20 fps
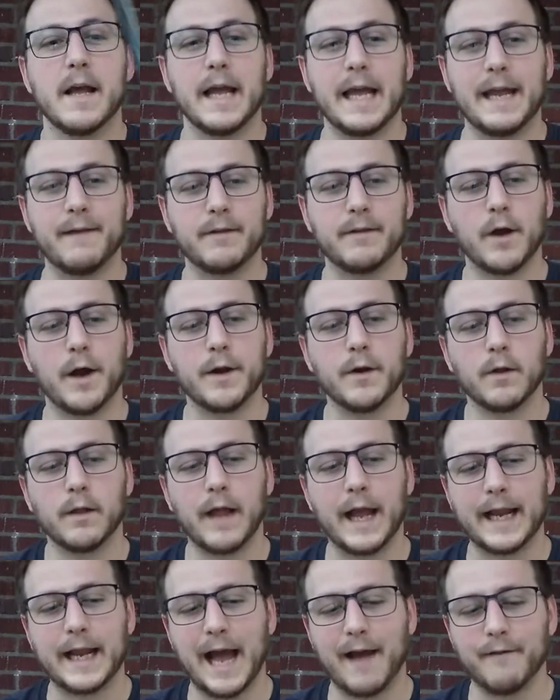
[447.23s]
Even though I don't
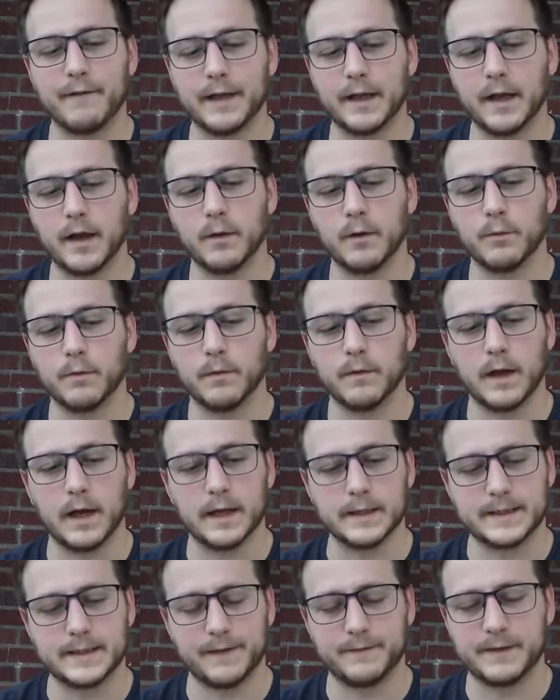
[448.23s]
like having
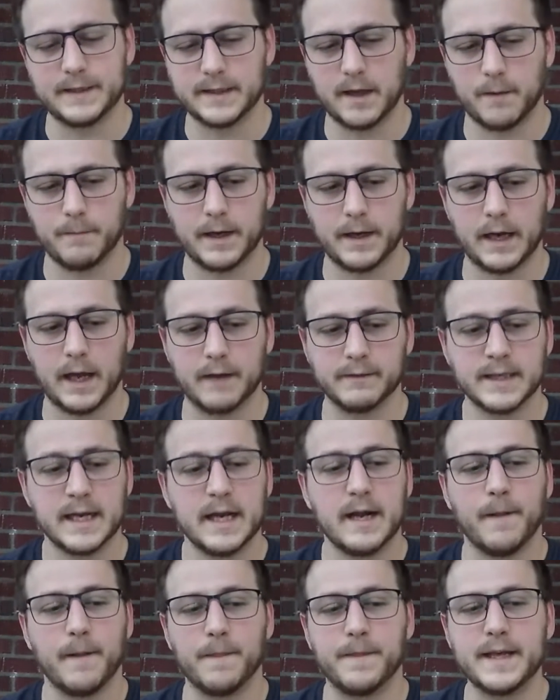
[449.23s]
safeties on my knives,
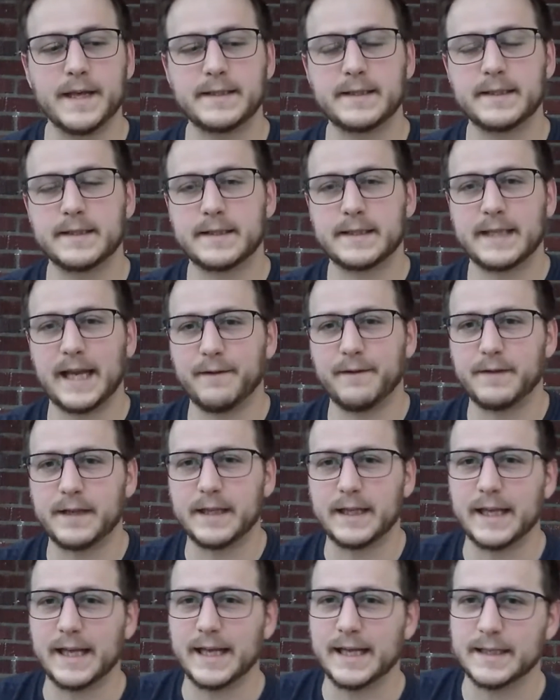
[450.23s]
this
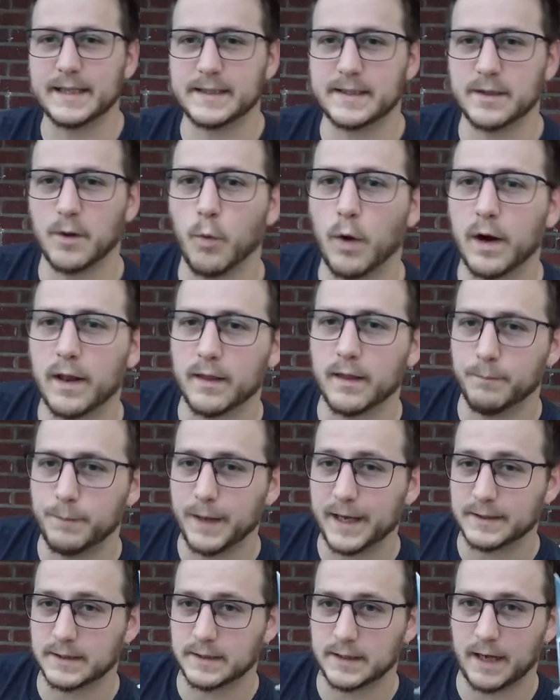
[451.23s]
safety is one of the
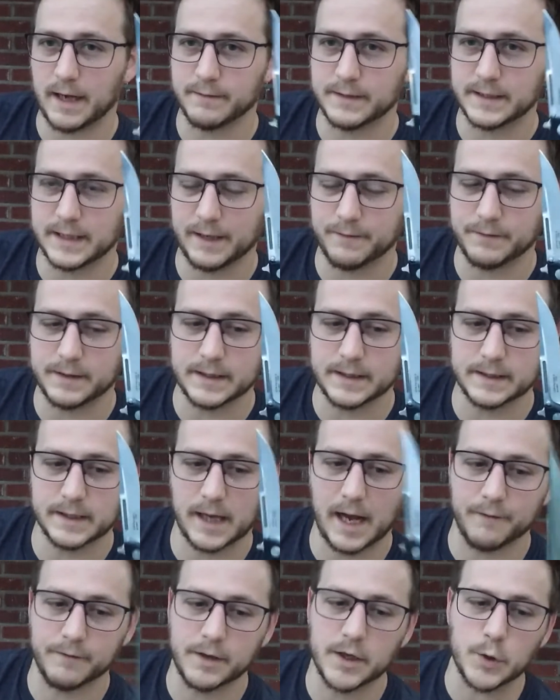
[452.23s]
best knife safeties
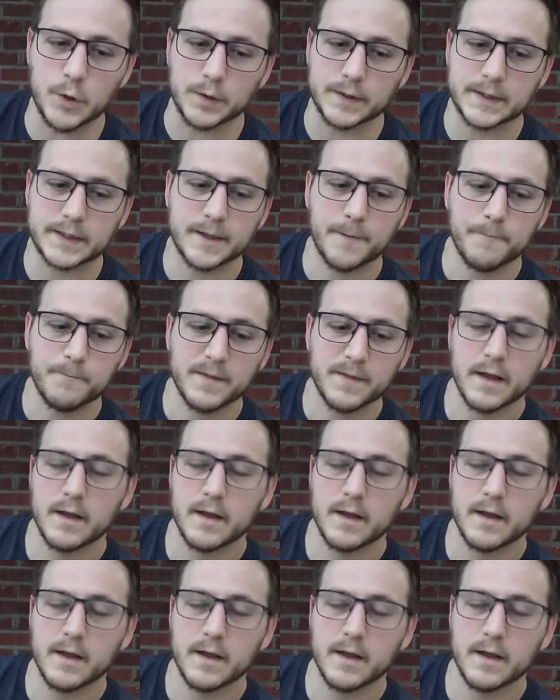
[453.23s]
I've used.